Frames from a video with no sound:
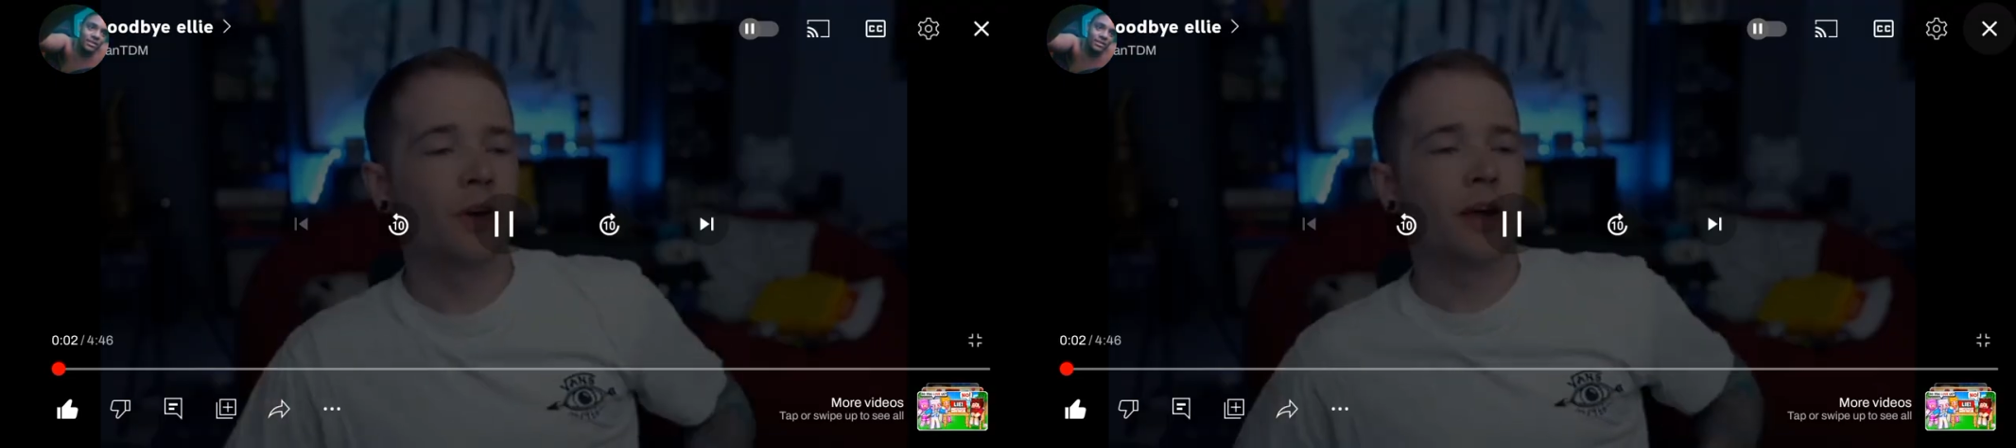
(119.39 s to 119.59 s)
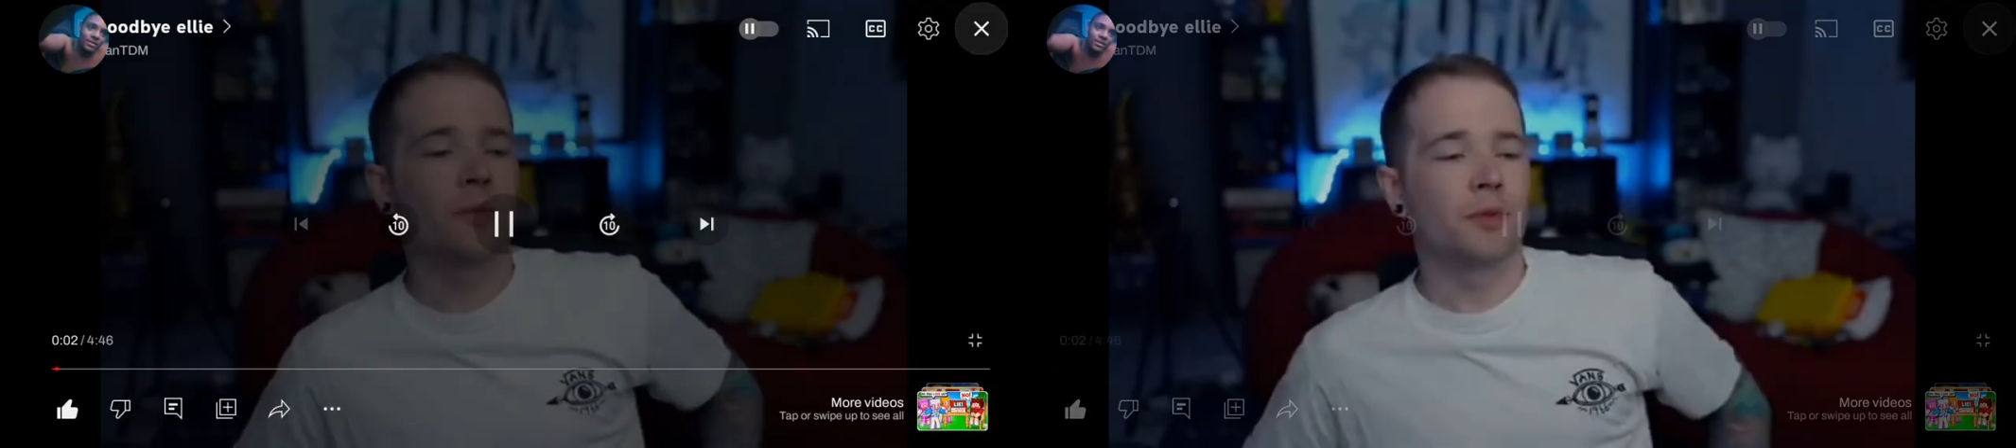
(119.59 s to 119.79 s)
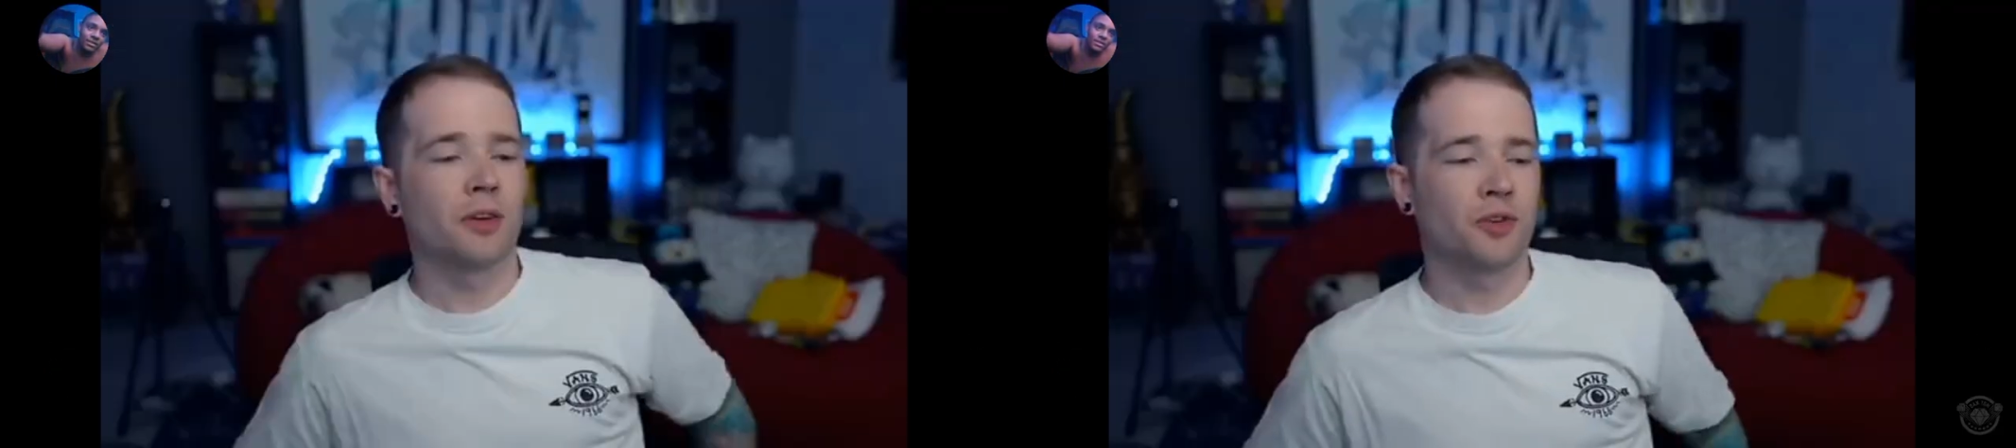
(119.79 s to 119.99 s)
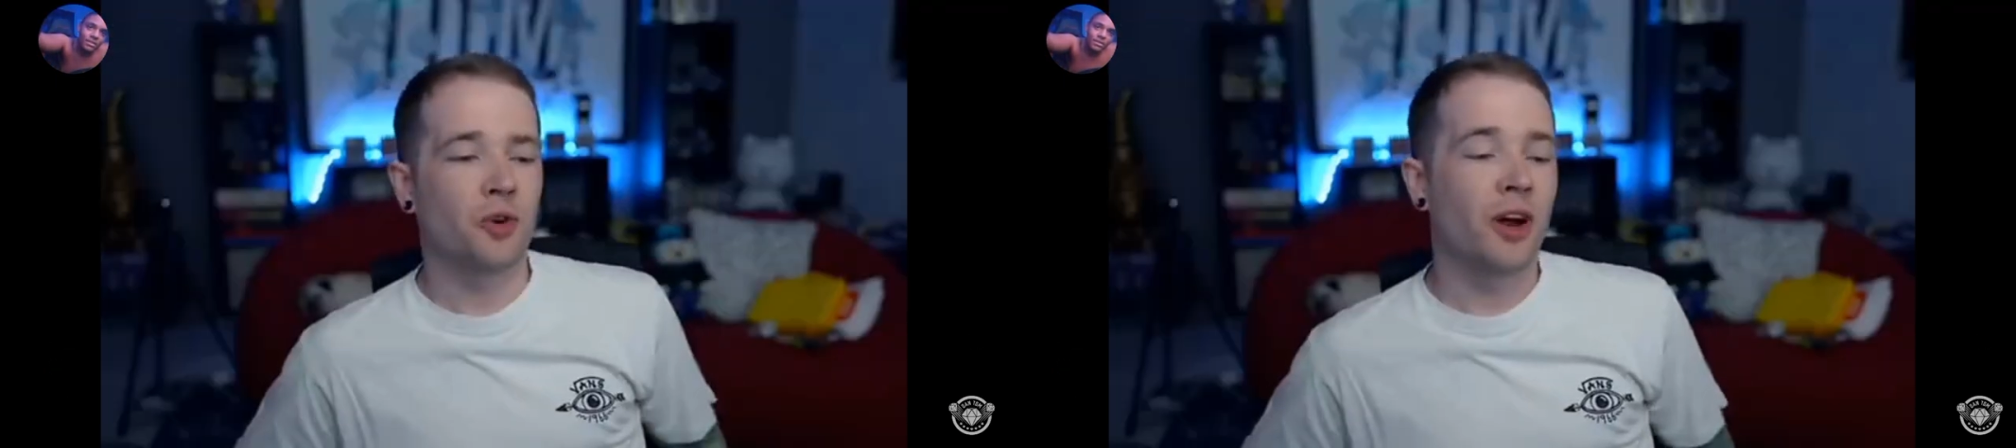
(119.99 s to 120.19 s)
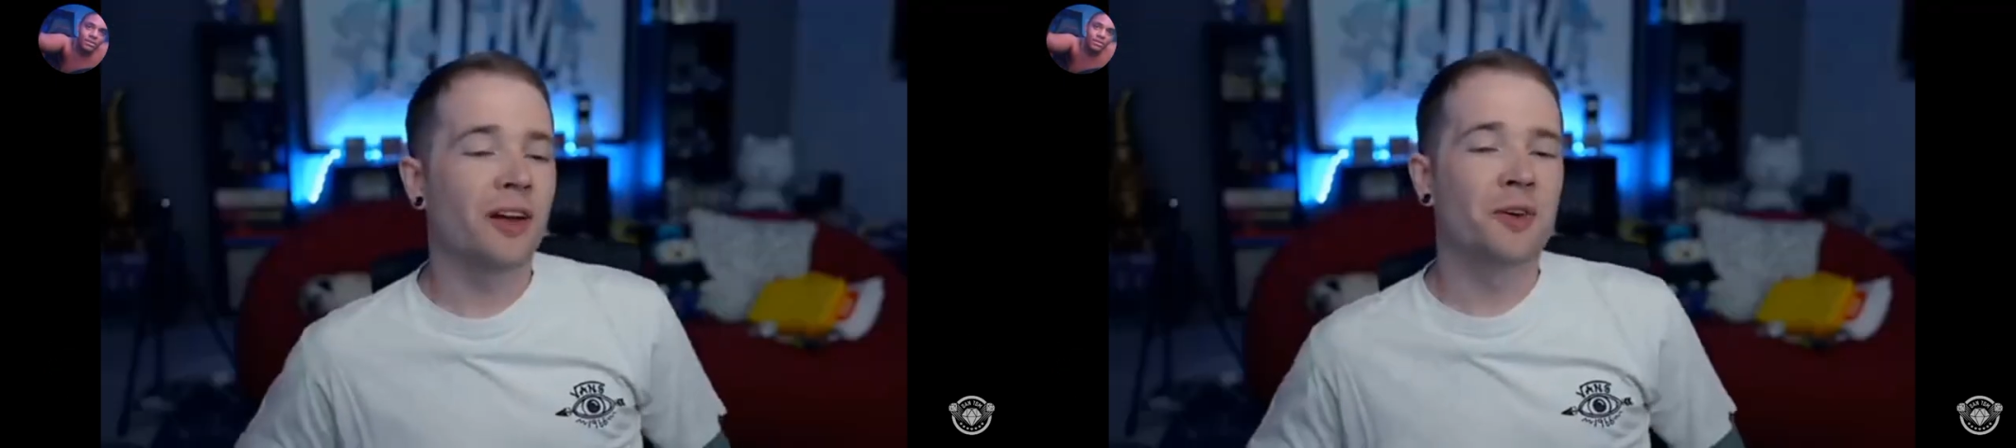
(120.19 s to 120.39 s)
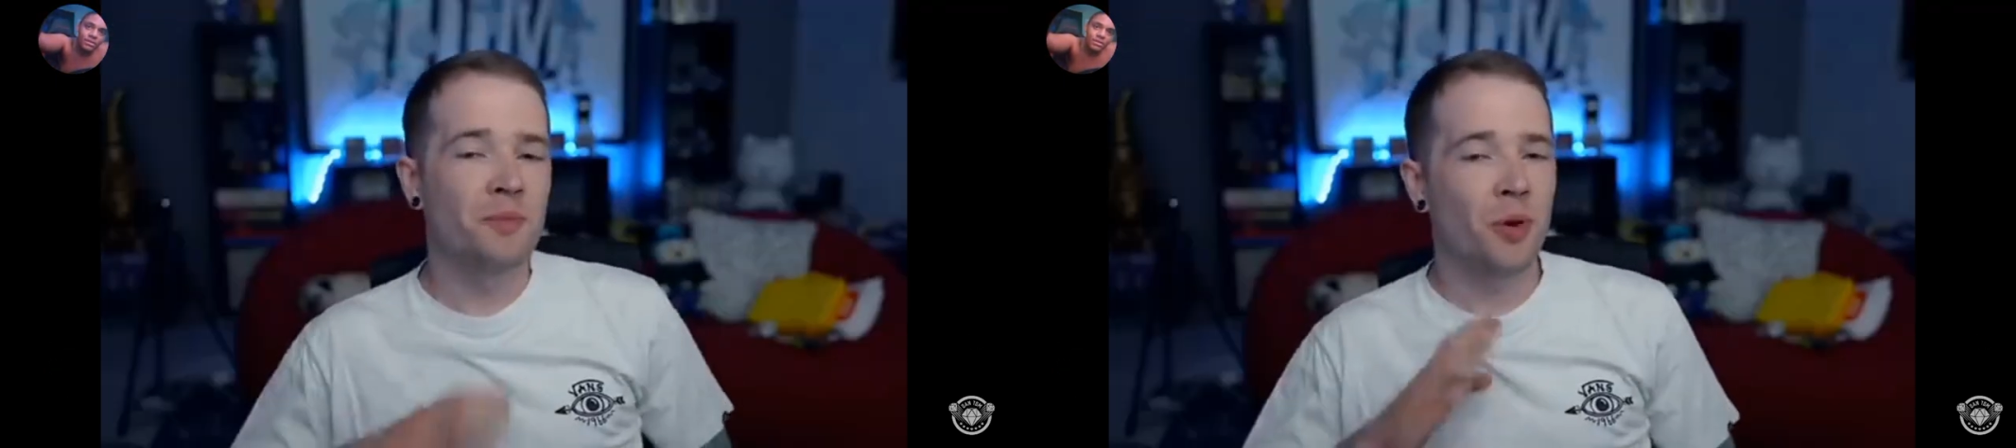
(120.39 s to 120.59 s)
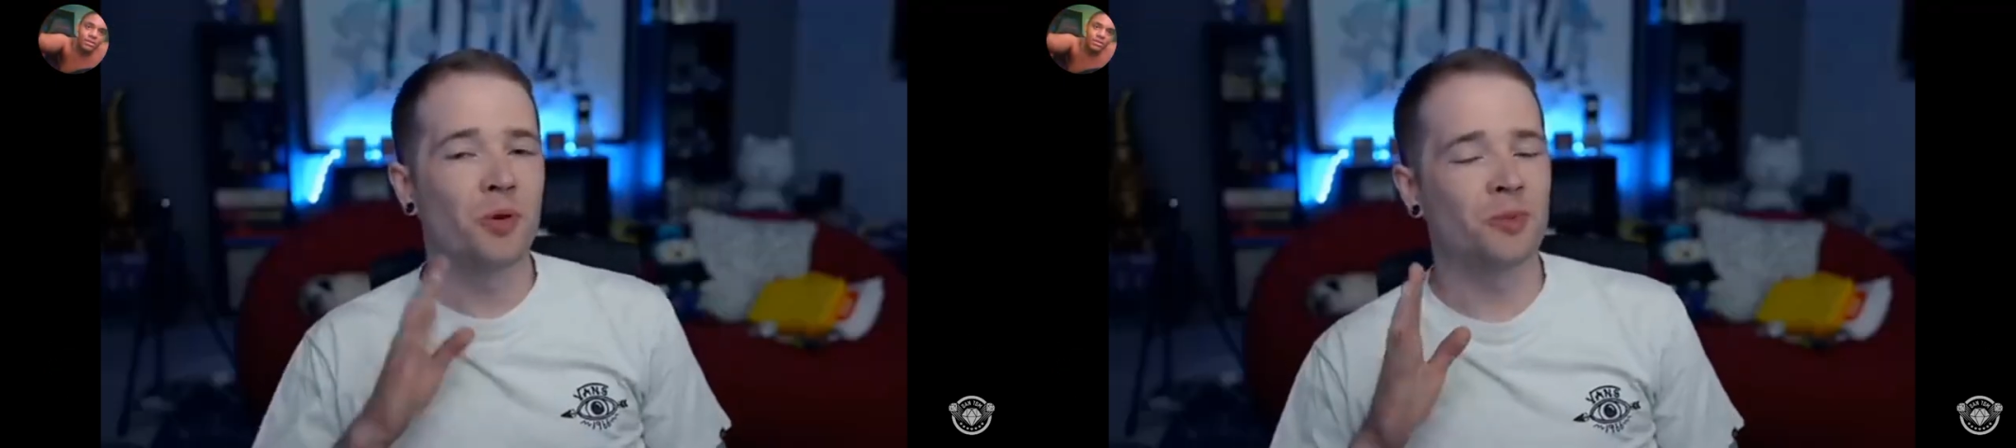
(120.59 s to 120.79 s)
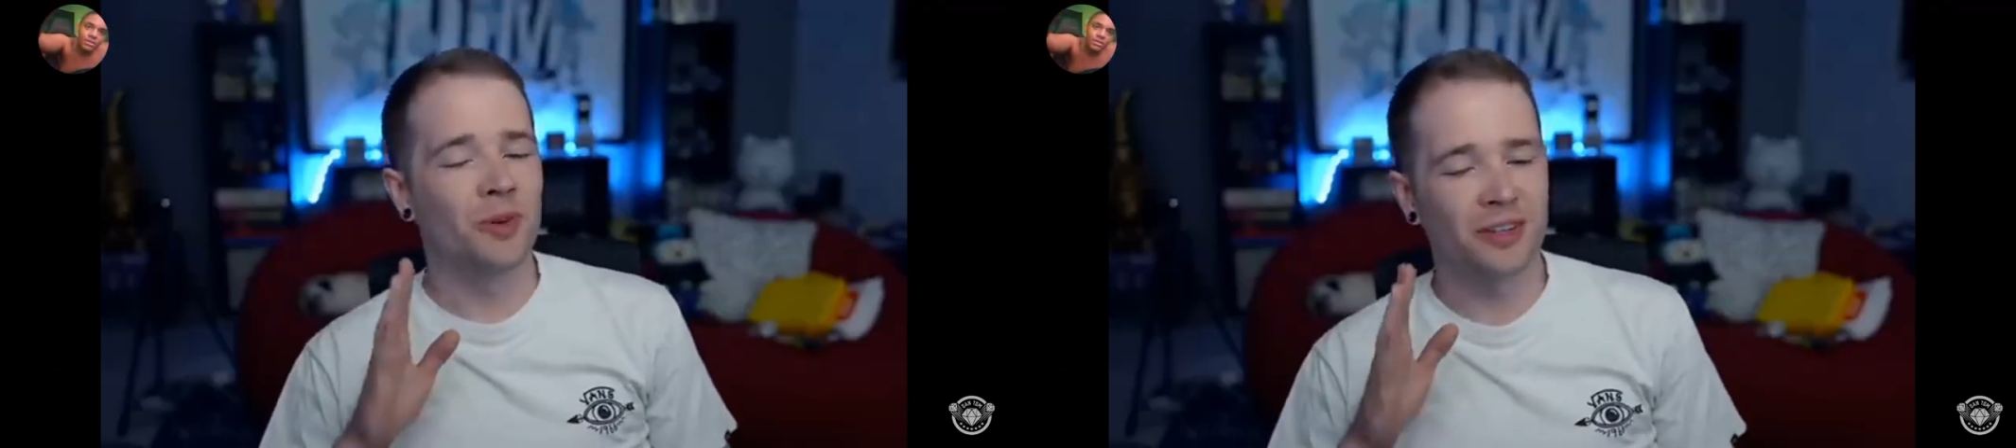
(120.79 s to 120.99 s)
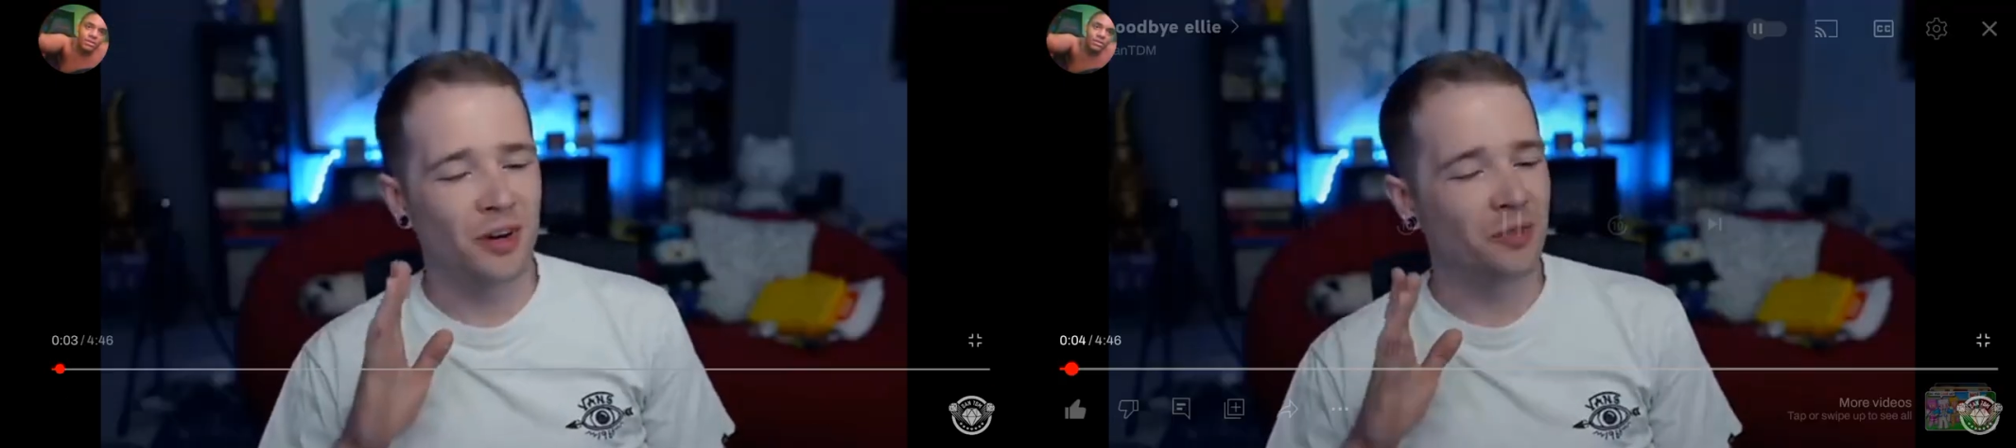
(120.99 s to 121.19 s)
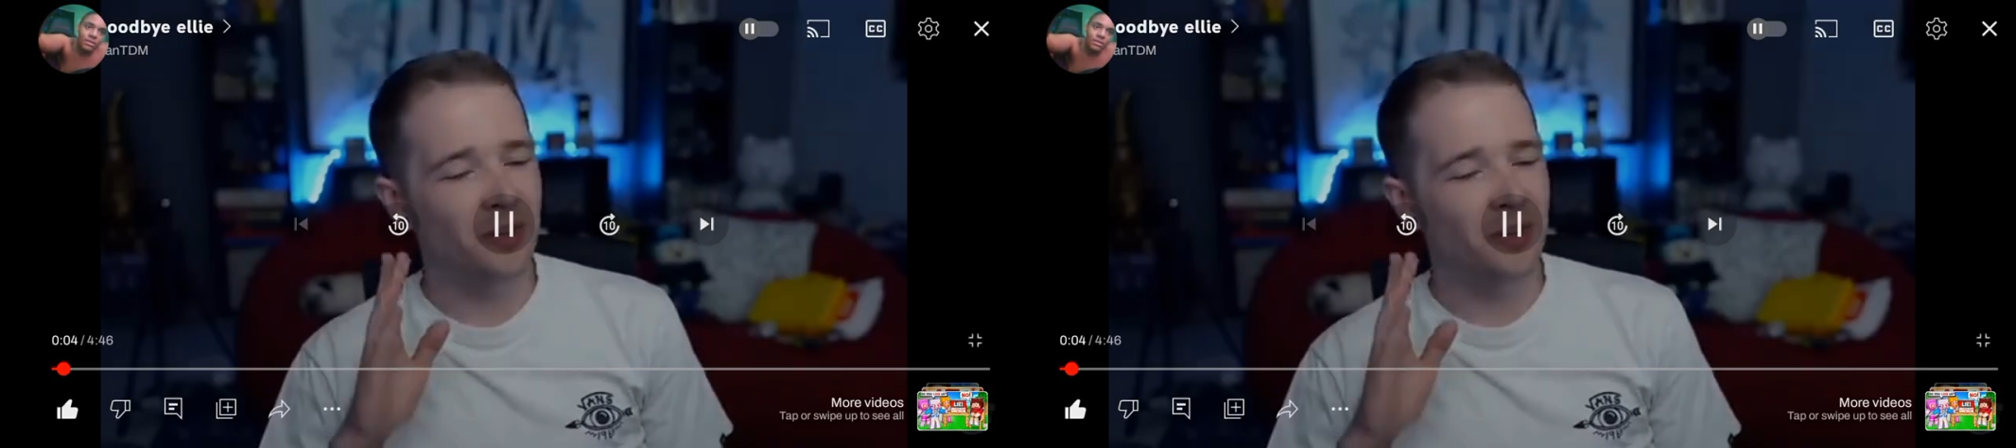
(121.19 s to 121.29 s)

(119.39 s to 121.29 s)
okay, I'm gonna try and compose myself.